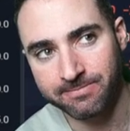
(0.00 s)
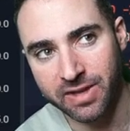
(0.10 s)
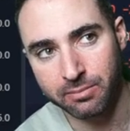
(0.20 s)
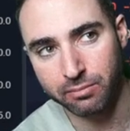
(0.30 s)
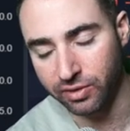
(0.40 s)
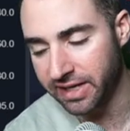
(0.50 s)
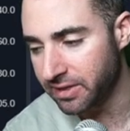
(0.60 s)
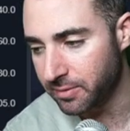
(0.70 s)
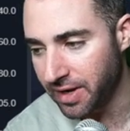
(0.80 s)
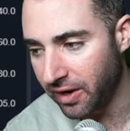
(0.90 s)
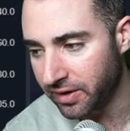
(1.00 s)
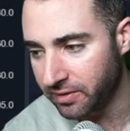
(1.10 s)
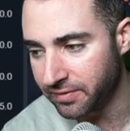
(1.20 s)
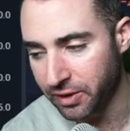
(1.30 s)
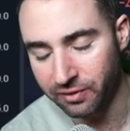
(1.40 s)
blatant about in a
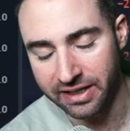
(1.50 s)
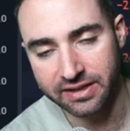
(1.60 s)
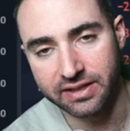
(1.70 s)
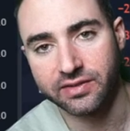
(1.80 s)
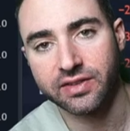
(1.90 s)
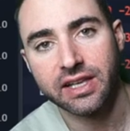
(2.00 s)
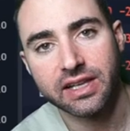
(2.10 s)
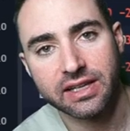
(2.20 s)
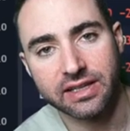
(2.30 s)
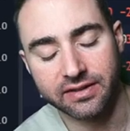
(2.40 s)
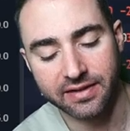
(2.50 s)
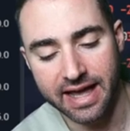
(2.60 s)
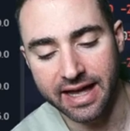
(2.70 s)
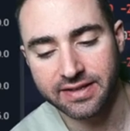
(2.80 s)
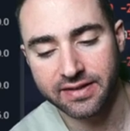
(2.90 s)
video like this is
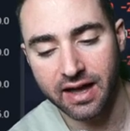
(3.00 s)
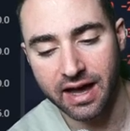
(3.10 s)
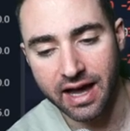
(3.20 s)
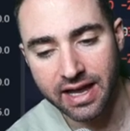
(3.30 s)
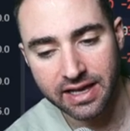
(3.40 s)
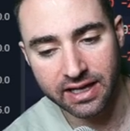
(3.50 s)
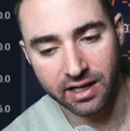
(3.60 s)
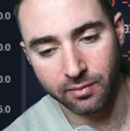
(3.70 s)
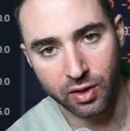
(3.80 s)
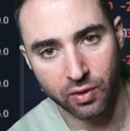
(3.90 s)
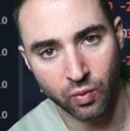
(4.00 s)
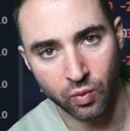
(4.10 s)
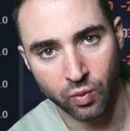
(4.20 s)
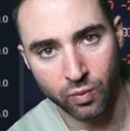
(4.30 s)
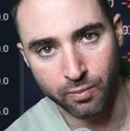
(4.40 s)
that I am
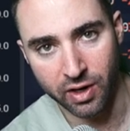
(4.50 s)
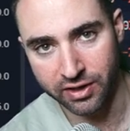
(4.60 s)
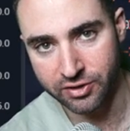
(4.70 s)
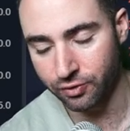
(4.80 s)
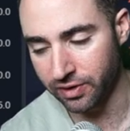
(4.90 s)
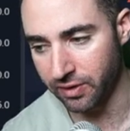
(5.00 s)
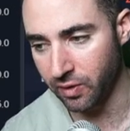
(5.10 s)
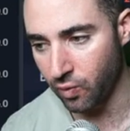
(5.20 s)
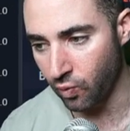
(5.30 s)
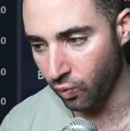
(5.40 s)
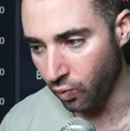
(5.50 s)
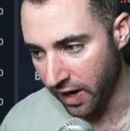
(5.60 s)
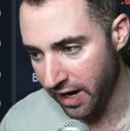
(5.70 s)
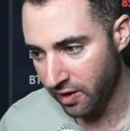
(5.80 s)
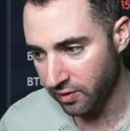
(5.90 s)
monitoring
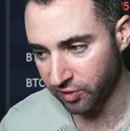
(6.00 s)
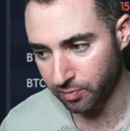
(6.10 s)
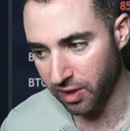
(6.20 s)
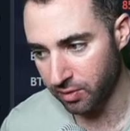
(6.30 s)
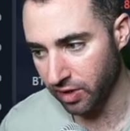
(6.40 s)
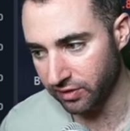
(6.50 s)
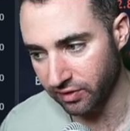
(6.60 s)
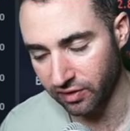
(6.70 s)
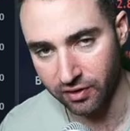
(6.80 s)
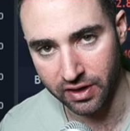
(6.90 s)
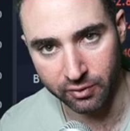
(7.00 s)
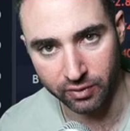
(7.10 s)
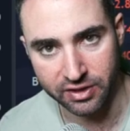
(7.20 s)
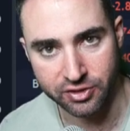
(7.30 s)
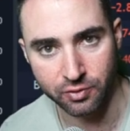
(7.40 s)
where spot prices are in
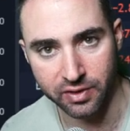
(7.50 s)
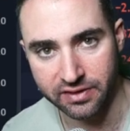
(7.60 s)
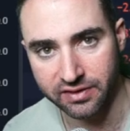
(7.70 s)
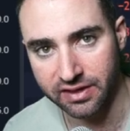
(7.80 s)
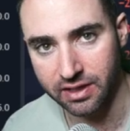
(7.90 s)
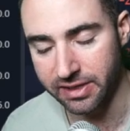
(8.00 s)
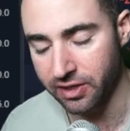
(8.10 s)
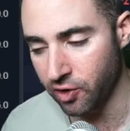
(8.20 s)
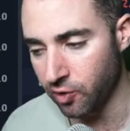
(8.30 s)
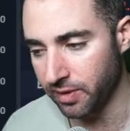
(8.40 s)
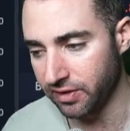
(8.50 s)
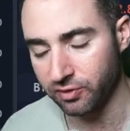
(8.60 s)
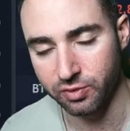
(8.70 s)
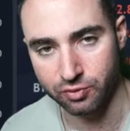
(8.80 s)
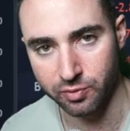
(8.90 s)
relation to when CME opens,
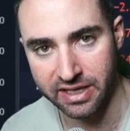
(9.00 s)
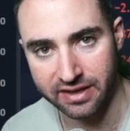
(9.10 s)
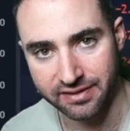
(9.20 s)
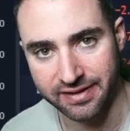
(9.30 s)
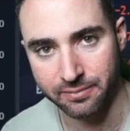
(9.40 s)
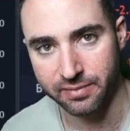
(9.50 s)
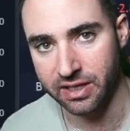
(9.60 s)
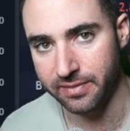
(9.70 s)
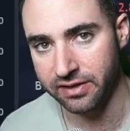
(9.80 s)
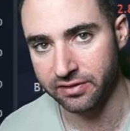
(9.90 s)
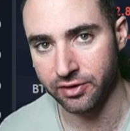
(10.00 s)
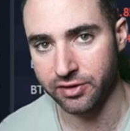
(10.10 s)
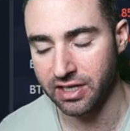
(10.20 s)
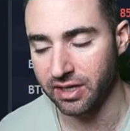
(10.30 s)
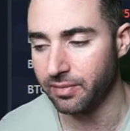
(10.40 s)
which will be at 7 p.m. Eastern
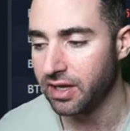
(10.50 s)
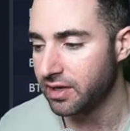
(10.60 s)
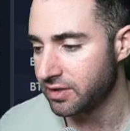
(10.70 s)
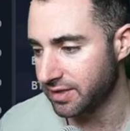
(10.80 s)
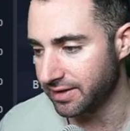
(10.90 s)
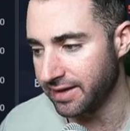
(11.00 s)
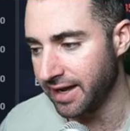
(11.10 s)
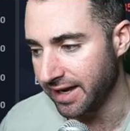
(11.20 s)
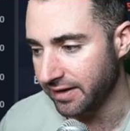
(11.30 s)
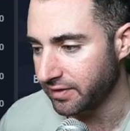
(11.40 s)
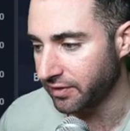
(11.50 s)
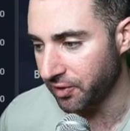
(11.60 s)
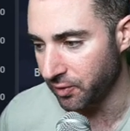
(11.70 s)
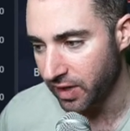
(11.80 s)
time tonight. So